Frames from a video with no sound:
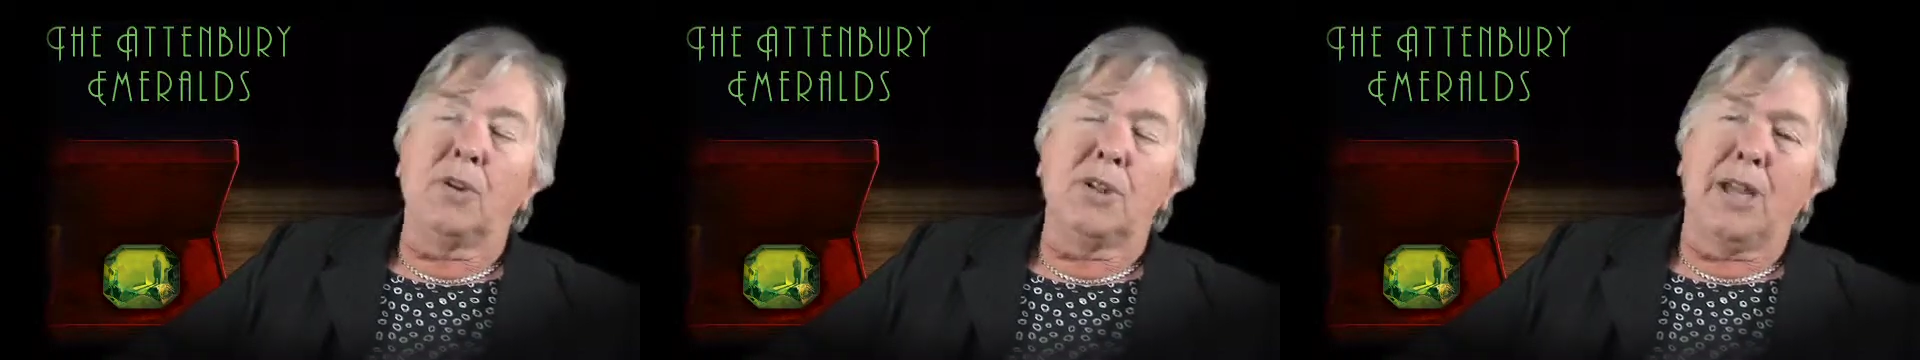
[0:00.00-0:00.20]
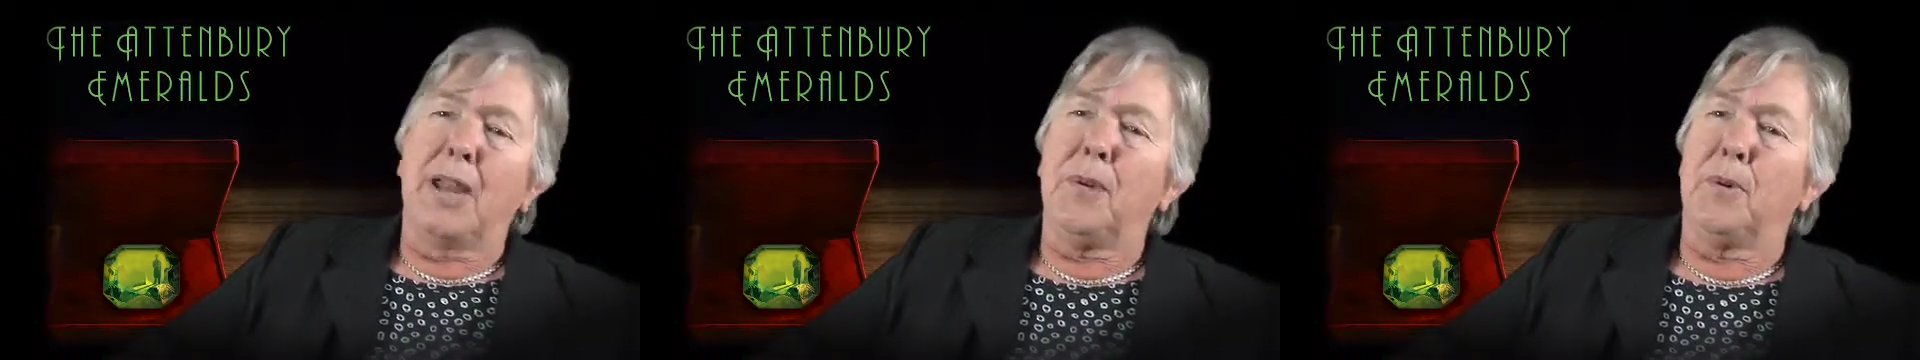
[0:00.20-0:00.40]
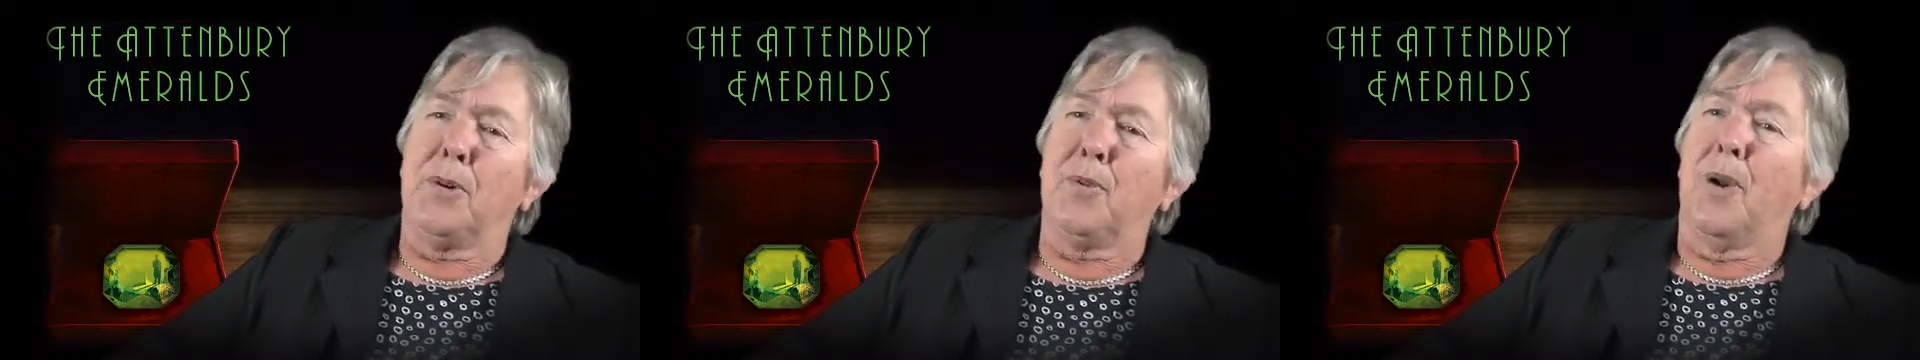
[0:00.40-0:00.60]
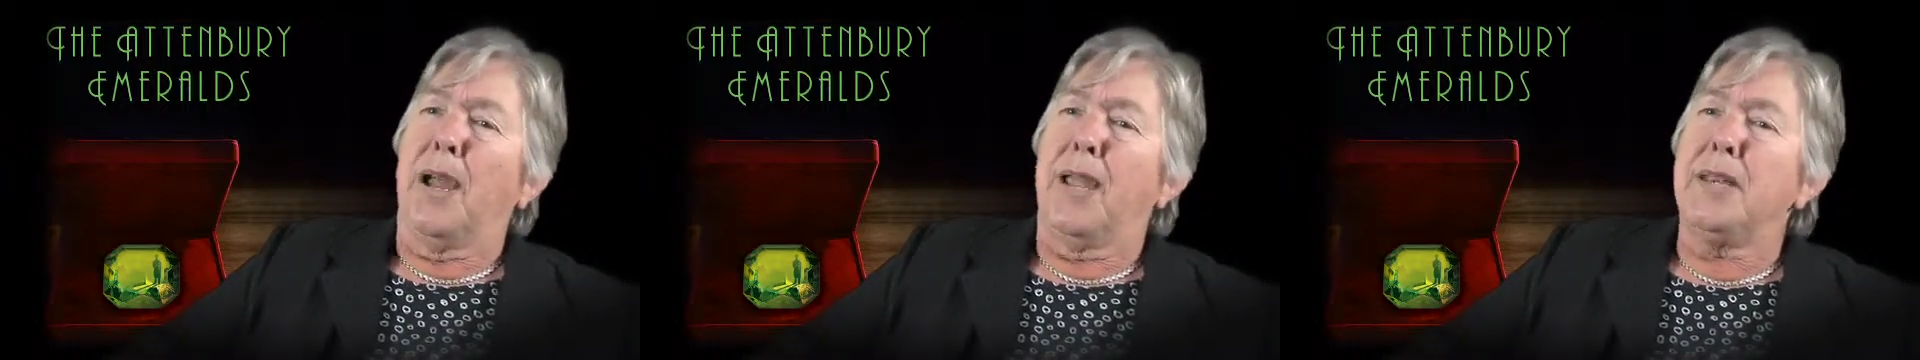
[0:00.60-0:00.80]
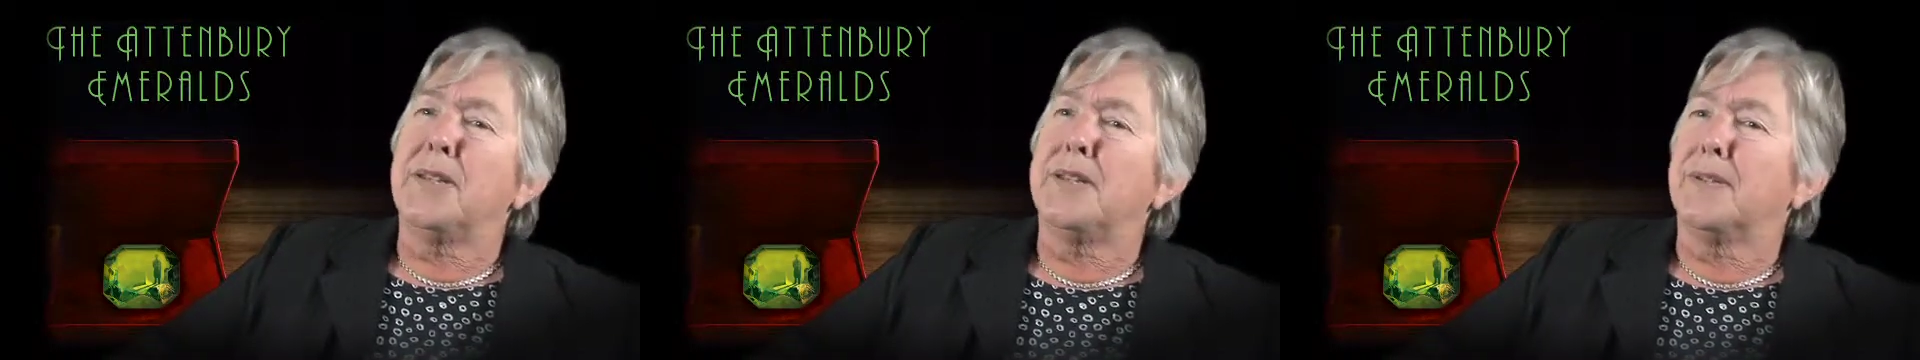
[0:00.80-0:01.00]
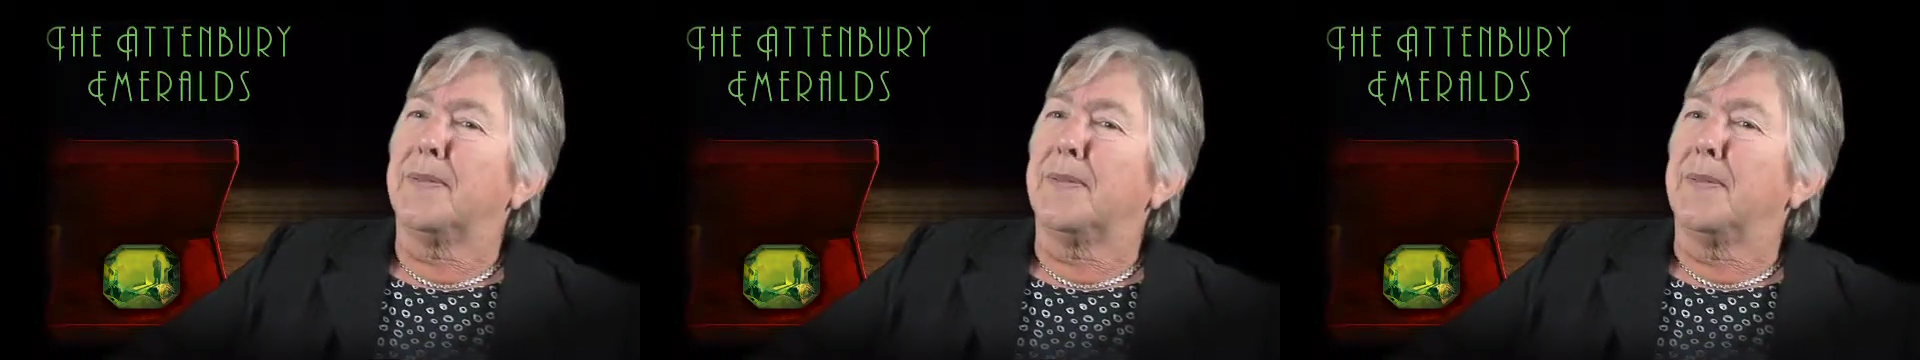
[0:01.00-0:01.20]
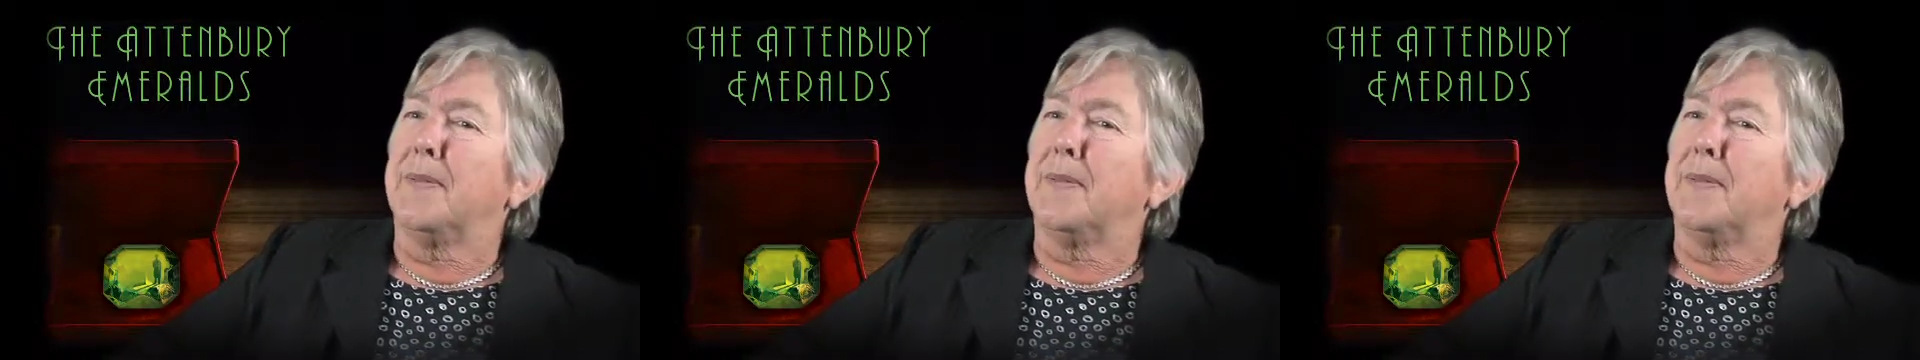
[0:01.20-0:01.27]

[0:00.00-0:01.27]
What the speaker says: what I would write,